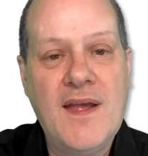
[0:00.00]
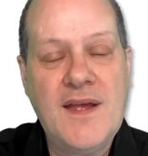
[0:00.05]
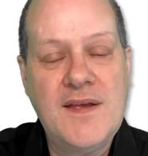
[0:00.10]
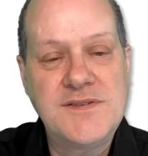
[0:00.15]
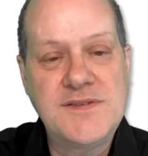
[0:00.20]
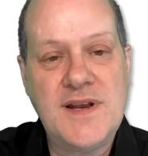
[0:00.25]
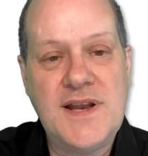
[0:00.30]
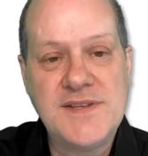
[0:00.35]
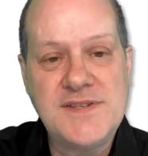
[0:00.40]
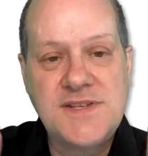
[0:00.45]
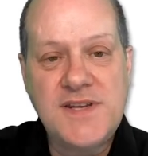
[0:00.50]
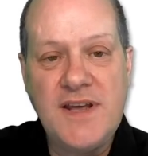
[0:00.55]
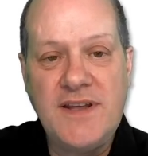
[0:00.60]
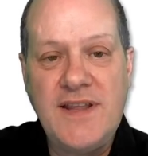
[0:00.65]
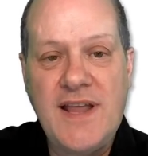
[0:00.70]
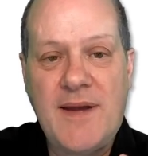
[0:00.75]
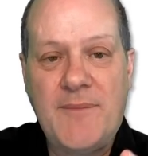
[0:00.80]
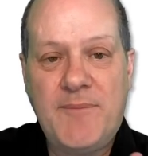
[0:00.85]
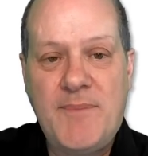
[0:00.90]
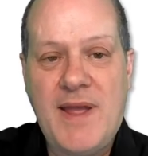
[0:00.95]
So let's turn
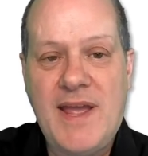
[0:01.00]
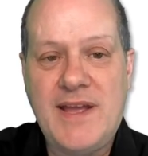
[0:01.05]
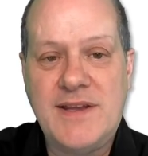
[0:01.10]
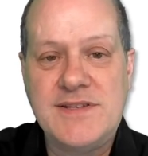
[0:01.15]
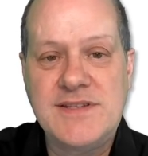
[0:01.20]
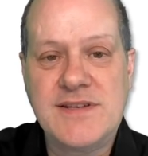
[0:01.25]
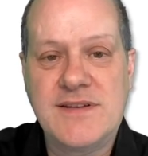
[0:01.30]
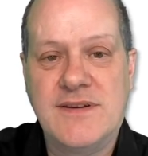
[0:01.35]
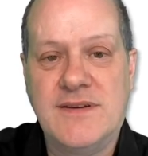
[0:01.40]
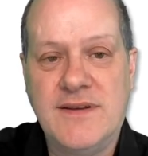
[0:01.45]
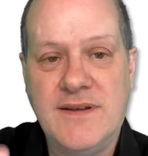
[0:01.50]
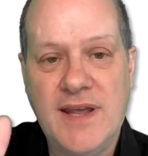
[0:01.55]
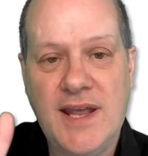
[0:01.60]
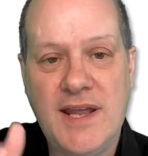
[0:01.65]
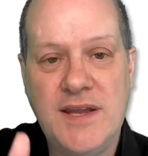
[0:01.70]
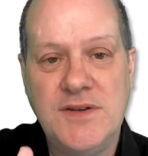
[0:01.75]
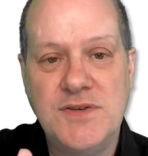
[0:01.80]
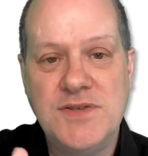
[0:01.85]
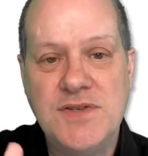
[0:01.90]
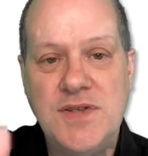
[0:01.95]
that bet
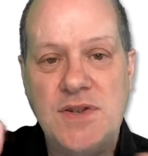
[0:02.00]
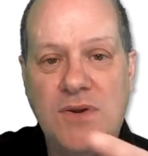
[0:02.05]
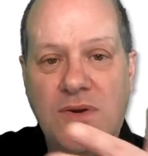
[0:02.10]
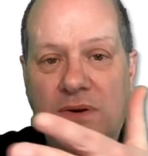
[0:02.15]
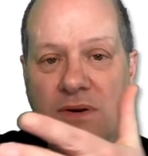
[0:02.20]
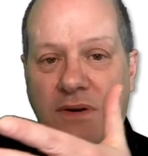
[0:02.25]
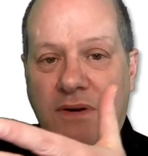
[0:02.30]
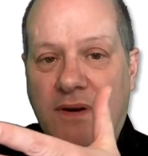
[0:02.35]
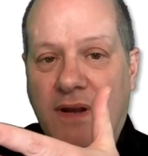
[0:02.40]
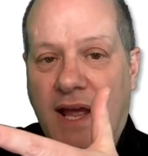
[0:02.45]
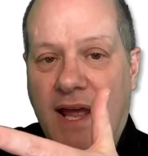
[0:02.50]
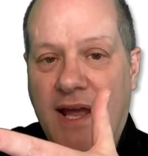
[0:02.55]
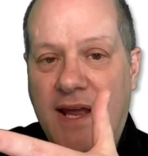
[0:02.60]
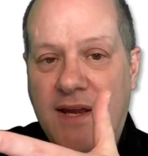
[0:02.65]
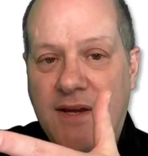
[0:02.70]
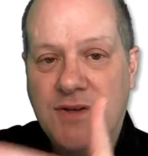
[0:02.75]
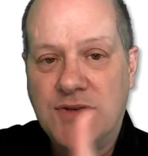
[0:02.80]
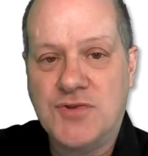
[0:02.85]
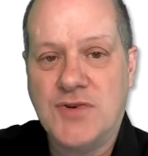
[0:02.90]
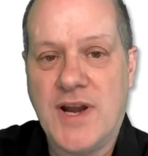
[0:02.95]
into
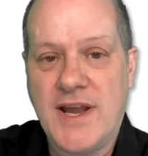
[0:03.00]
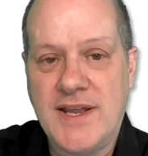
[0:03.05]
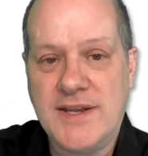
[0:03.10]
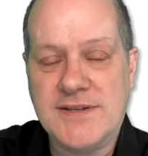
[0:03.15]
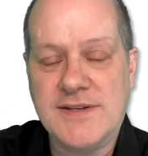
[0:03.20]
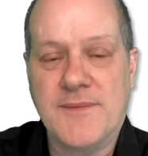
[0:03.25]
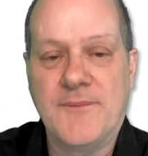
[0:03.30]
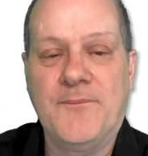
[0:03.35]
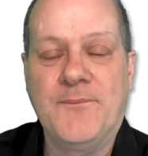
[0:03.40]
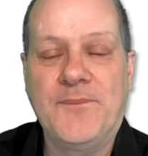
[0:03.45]
a trade.